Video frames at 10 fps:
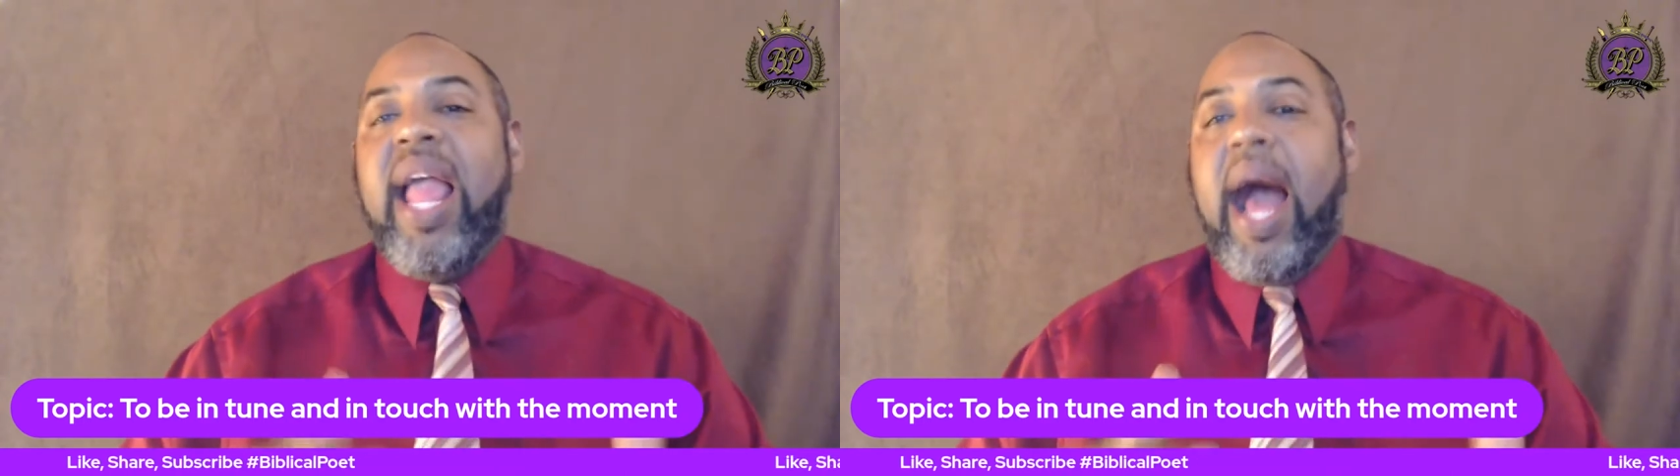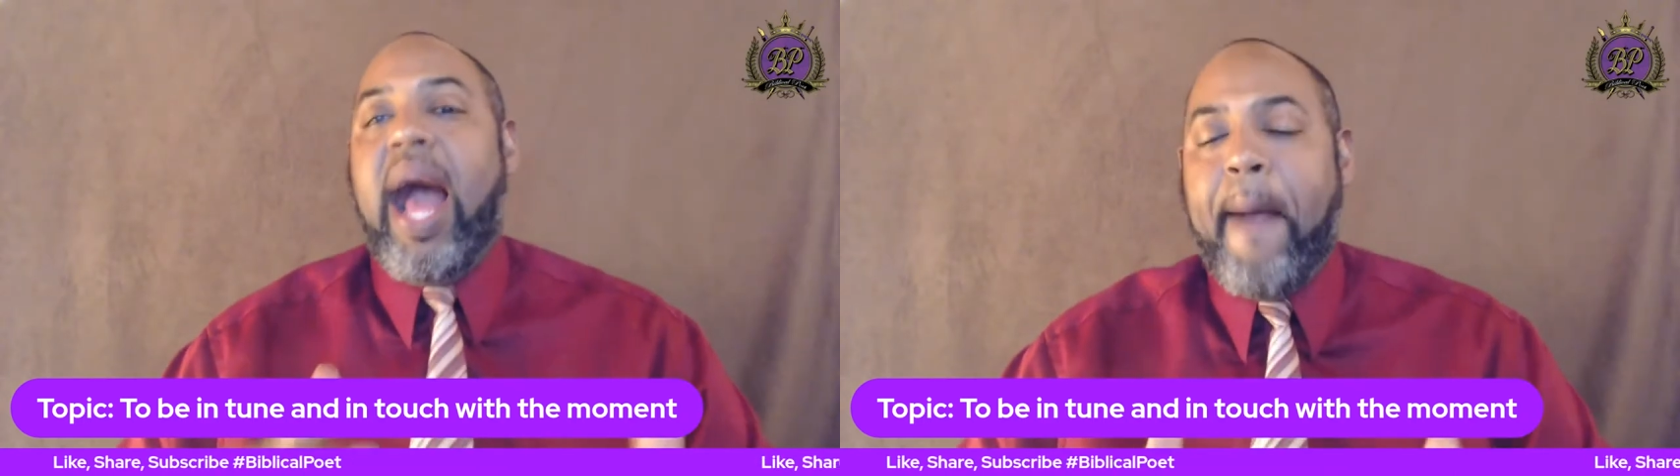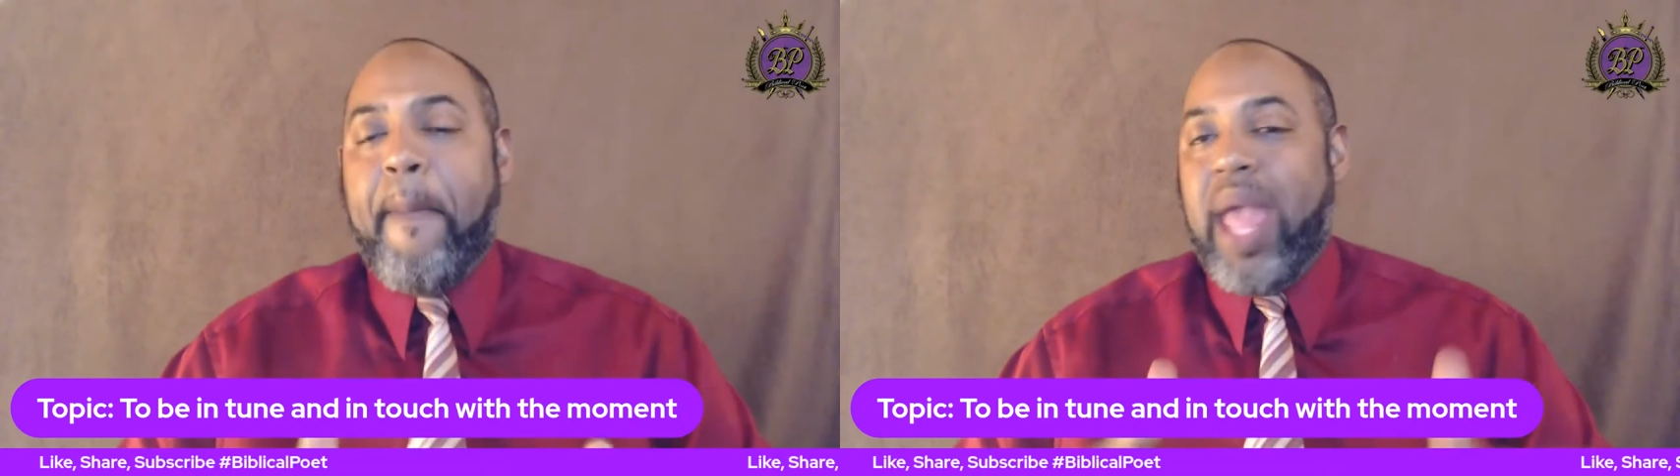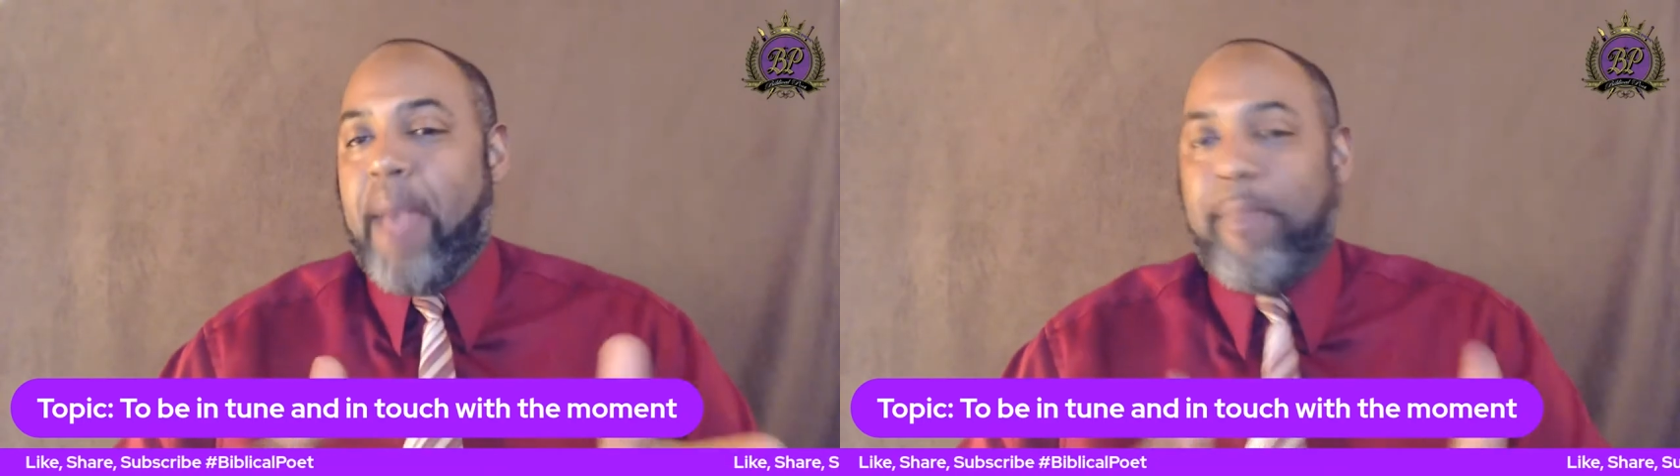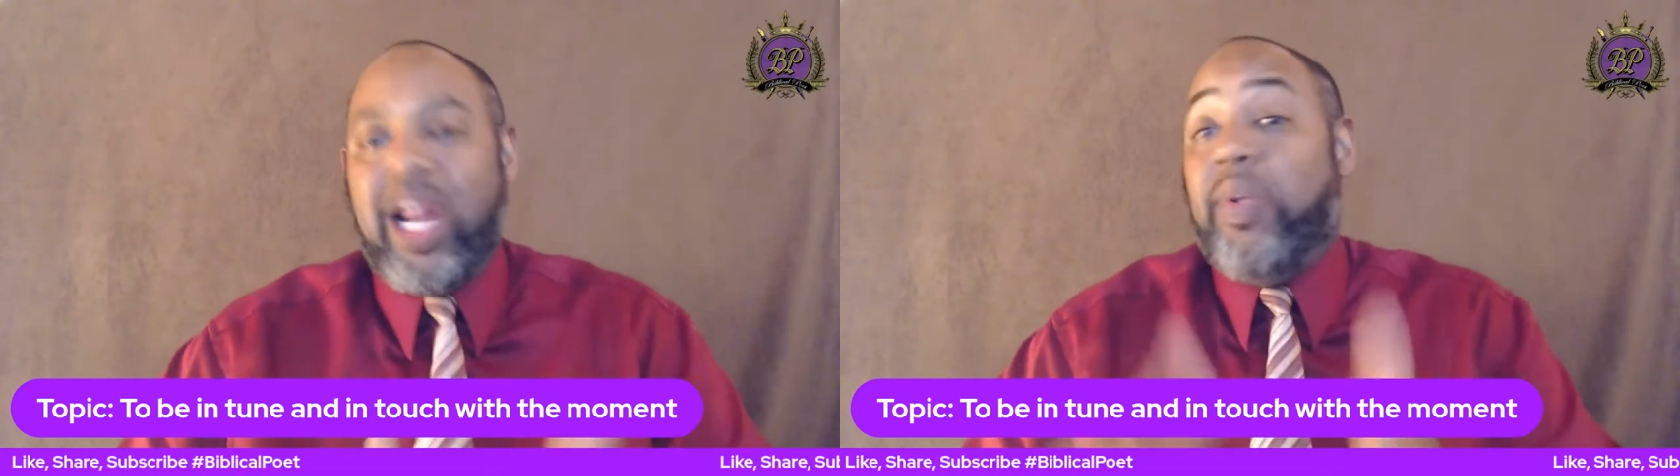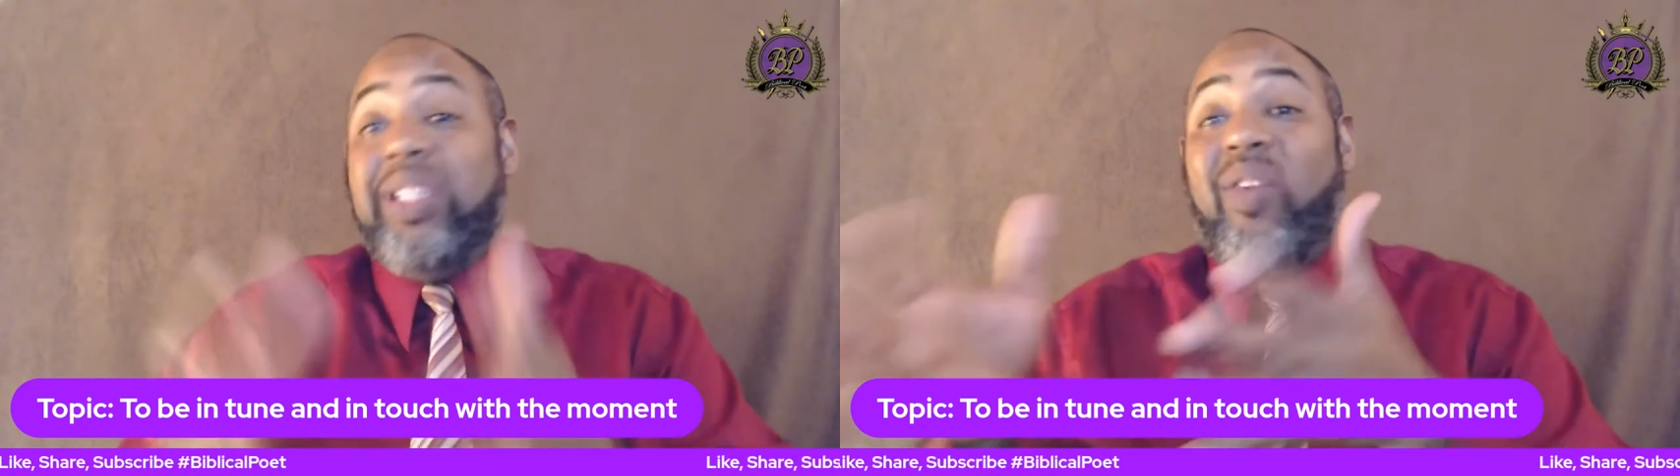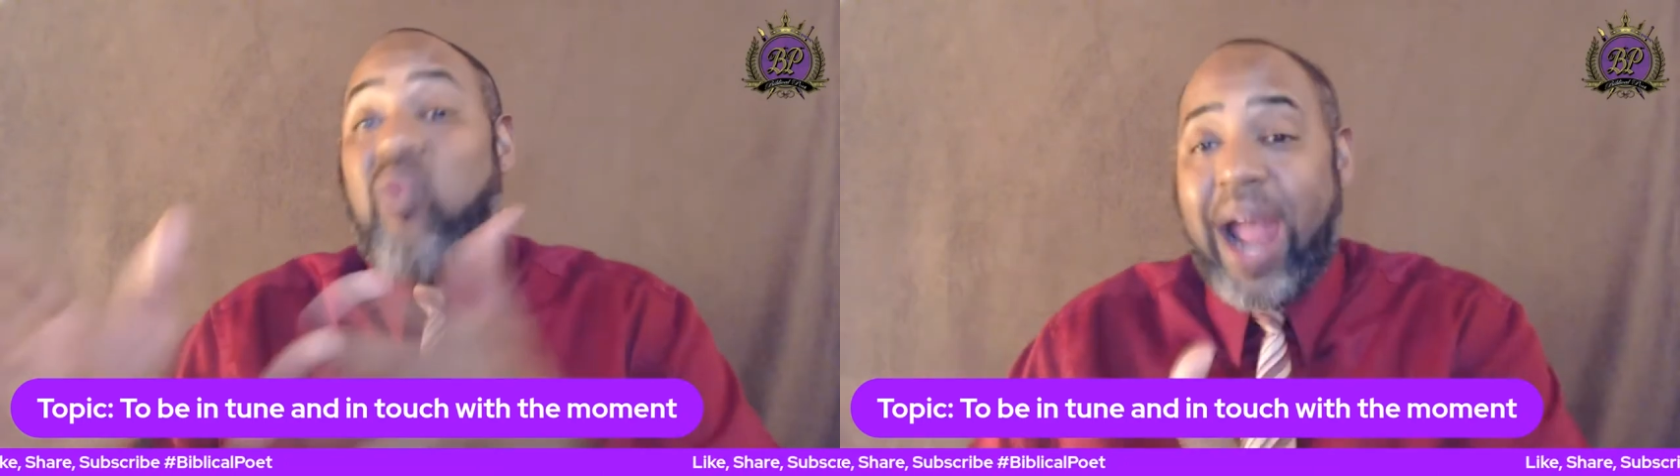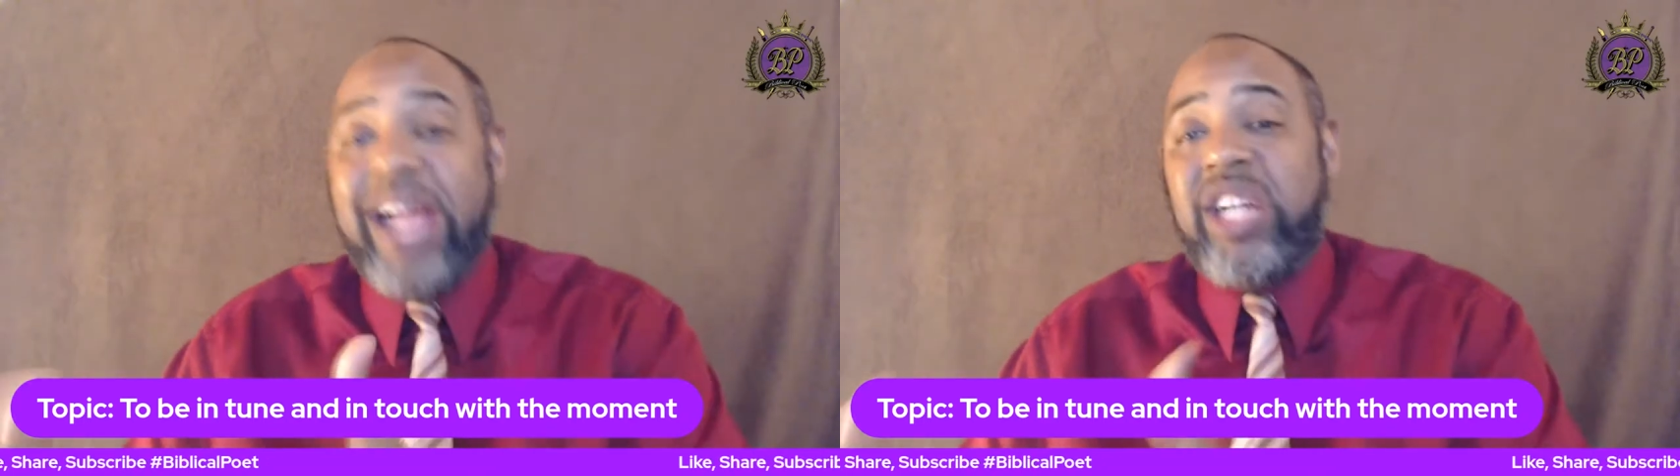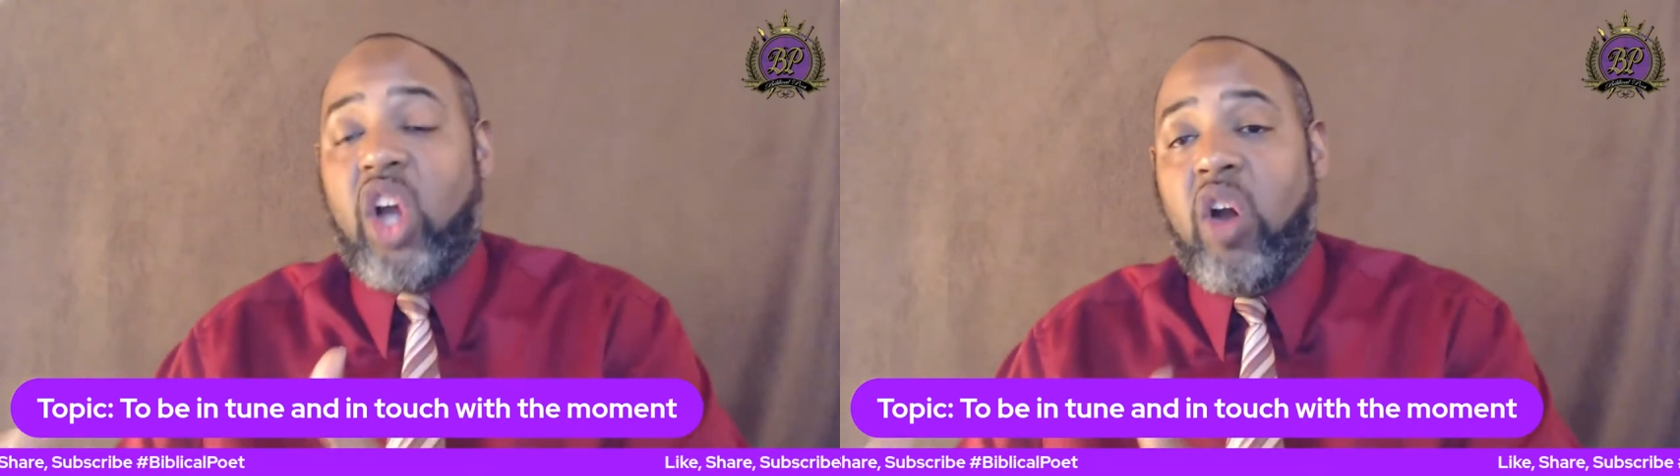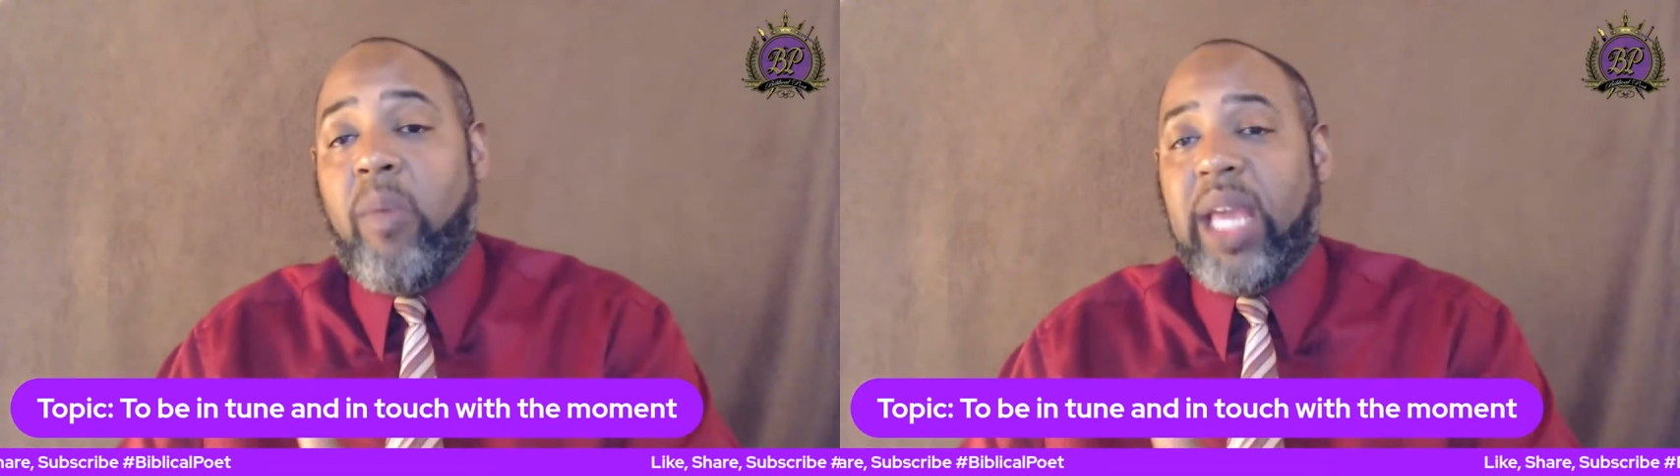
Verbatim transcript: uh, but it was the right turn